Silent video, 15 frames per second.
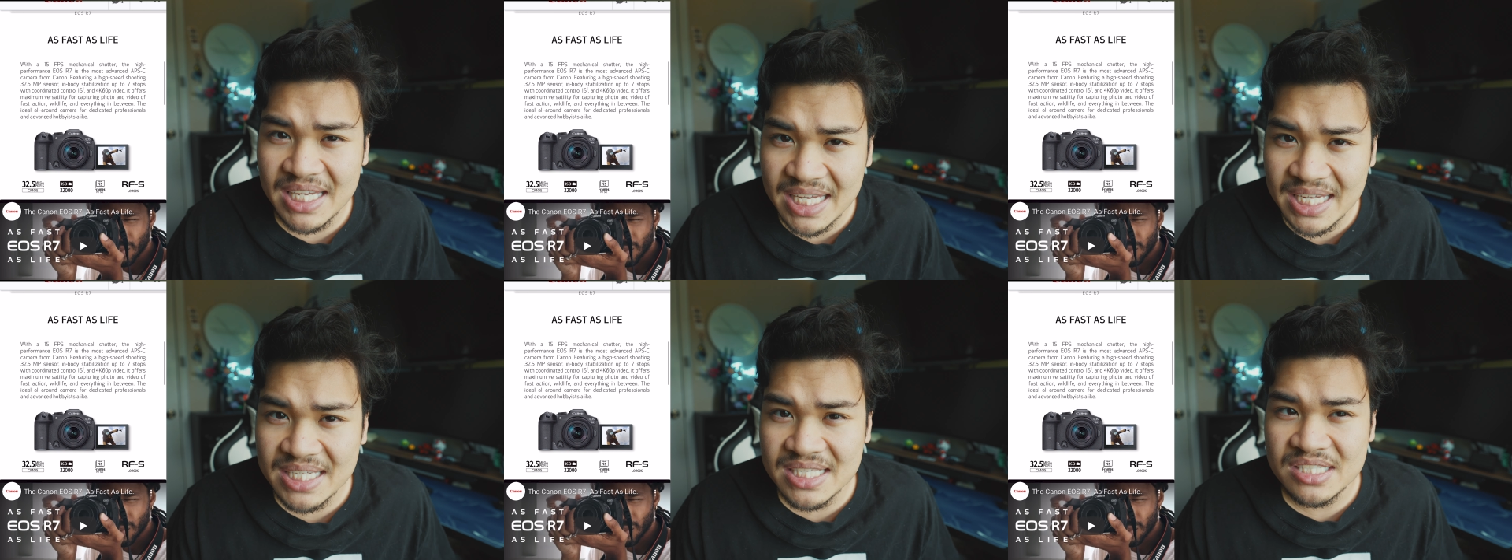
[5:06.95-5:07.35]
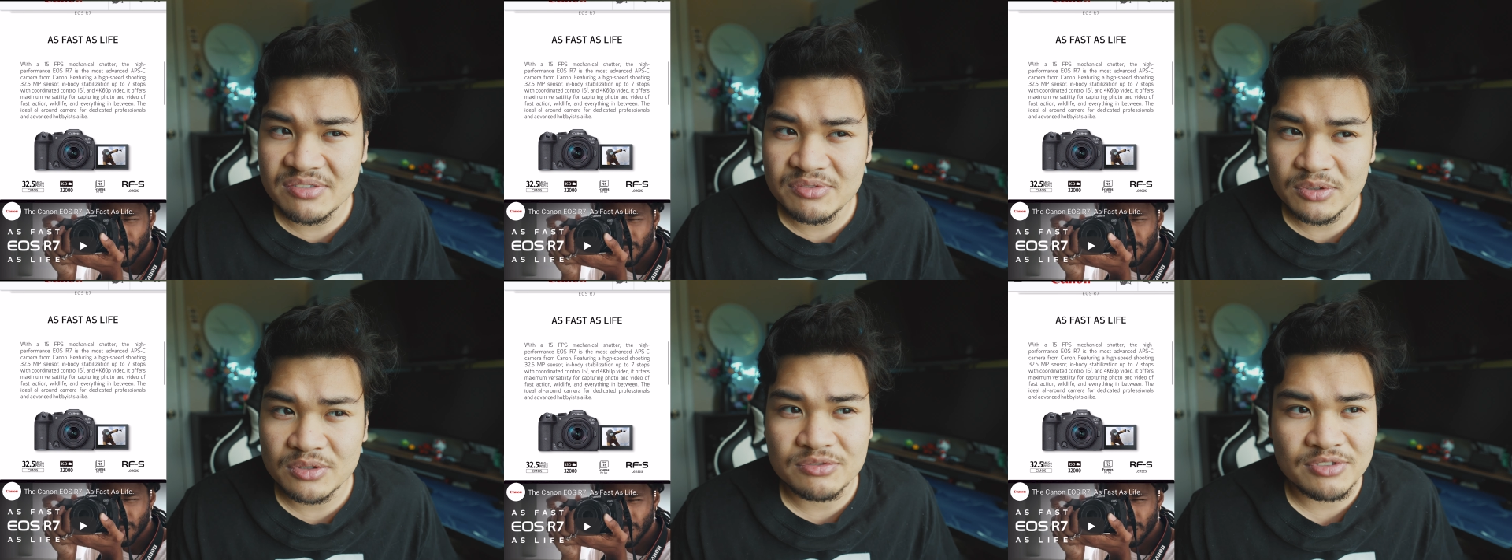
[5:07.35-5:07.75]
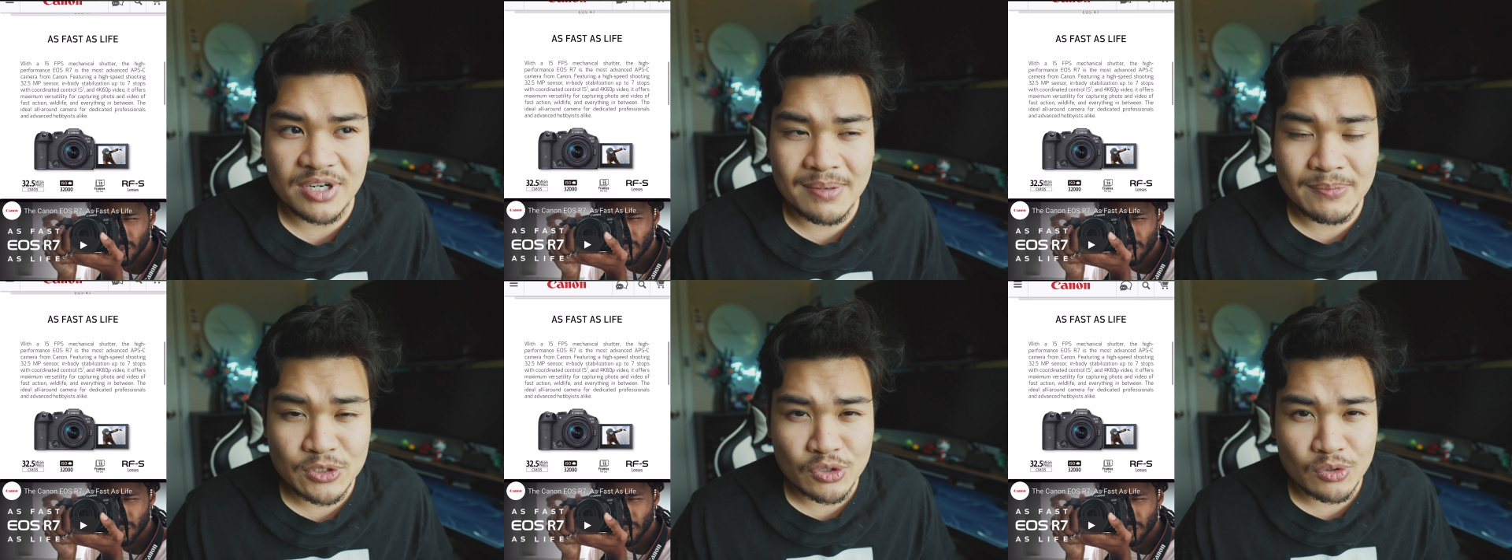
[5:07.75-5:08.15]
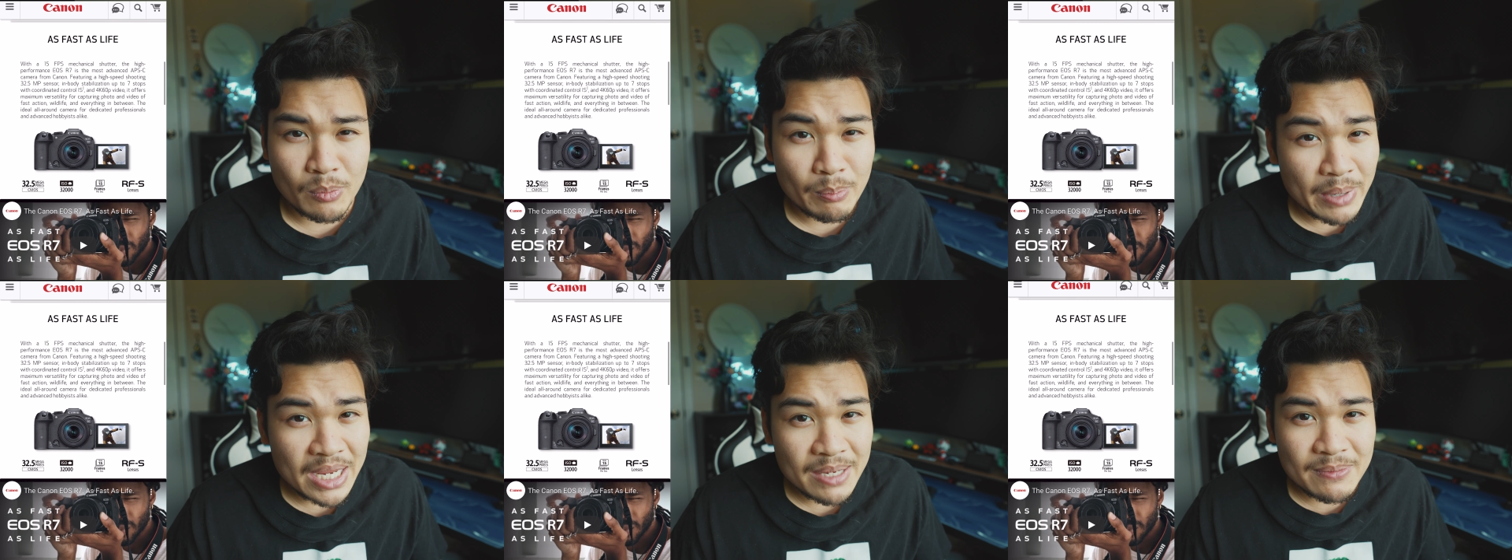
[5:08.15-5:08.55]
is full frame, so
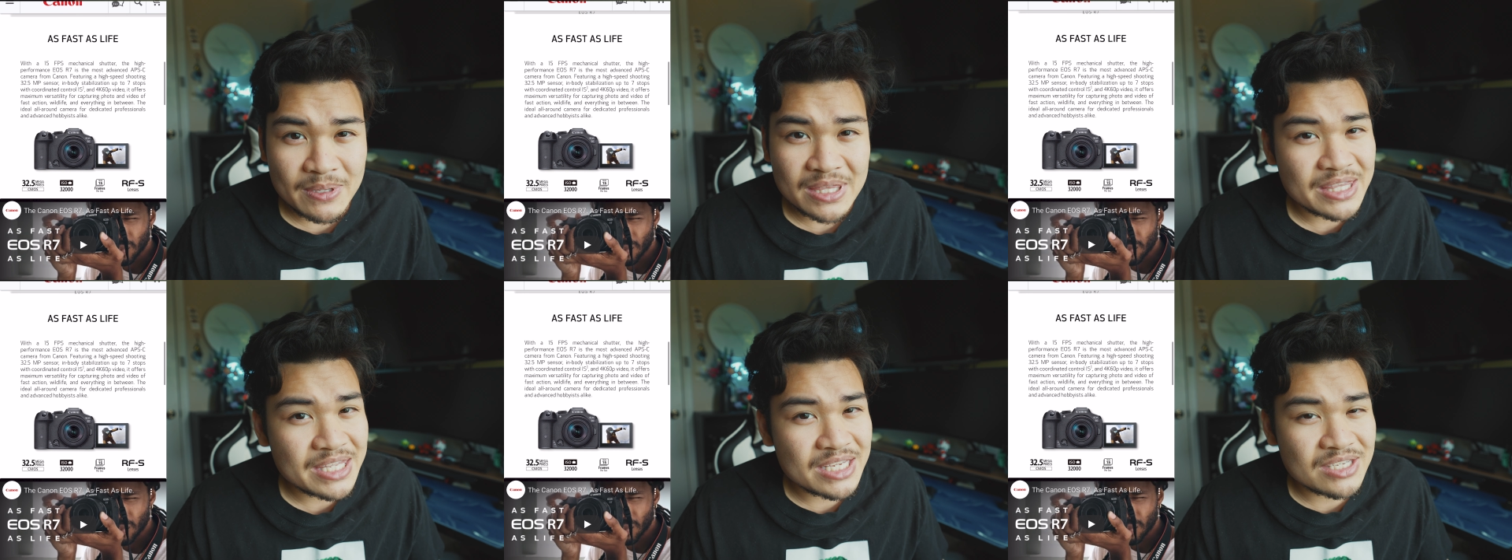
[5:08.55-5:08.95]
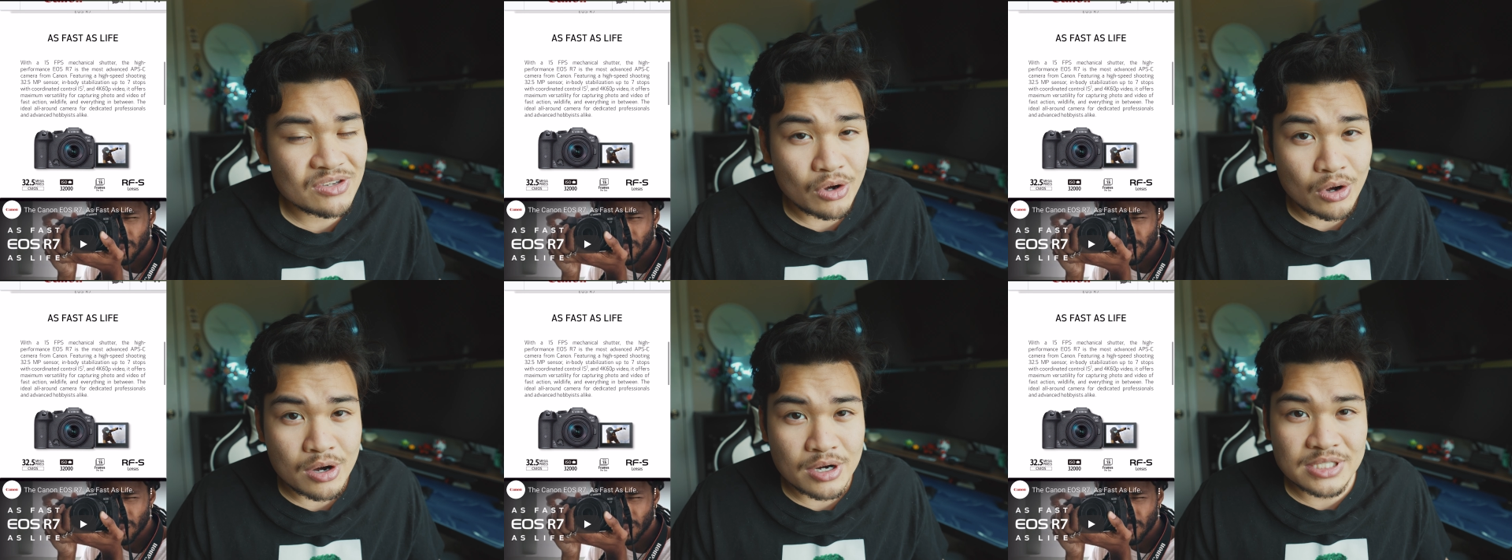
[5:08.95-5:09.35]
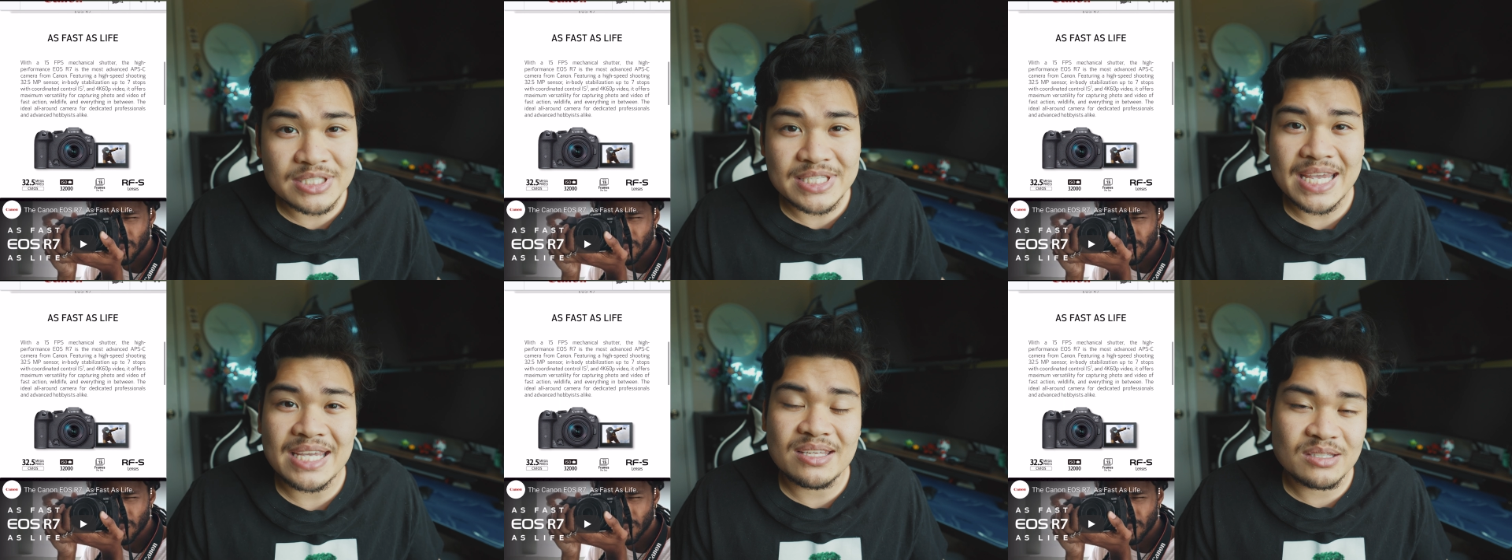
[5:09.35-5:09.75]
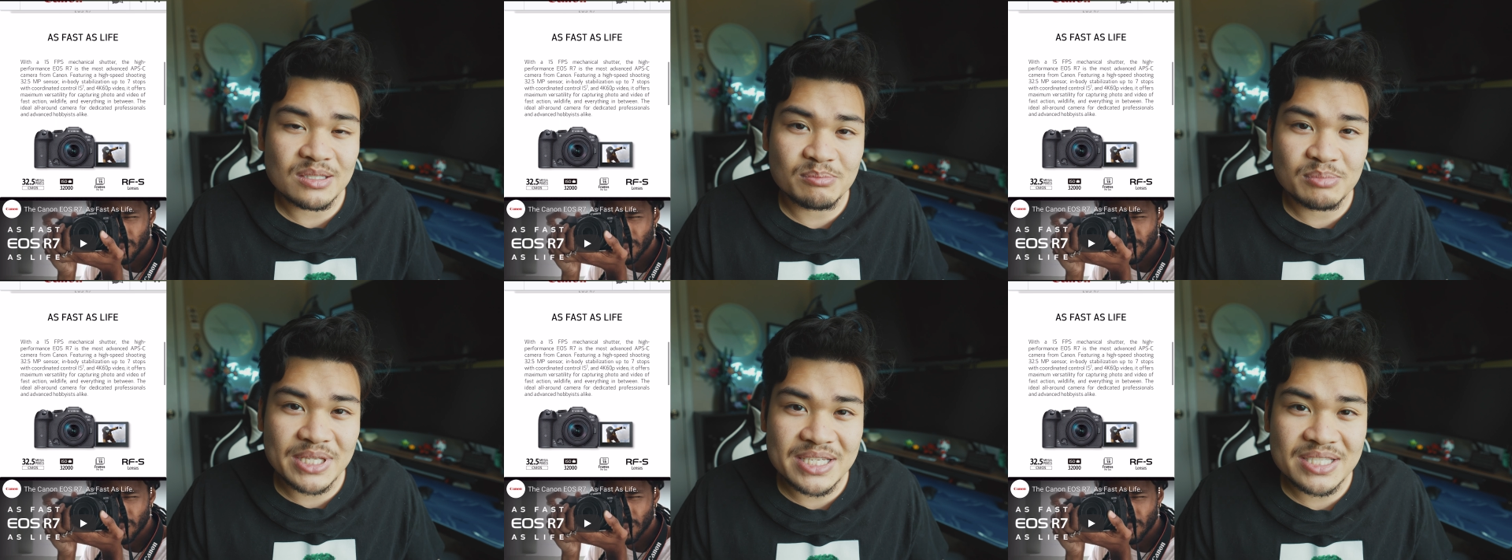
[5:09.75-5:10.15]
maybe these aren't taking the
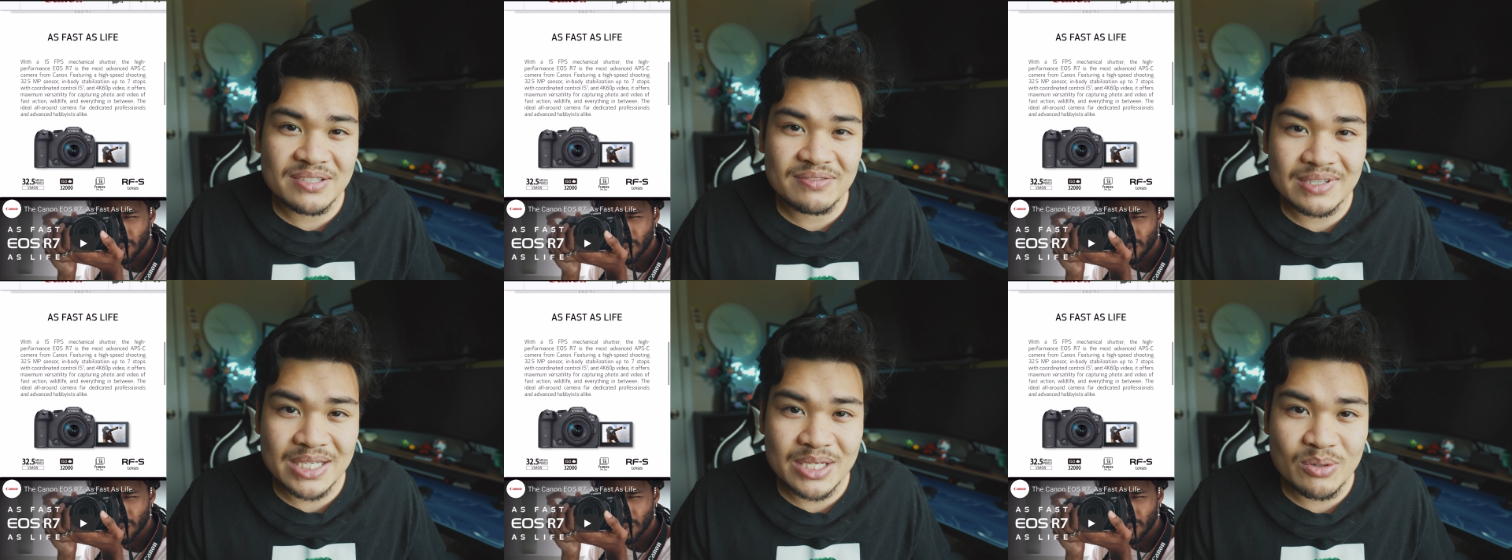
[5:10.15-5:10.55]
place of the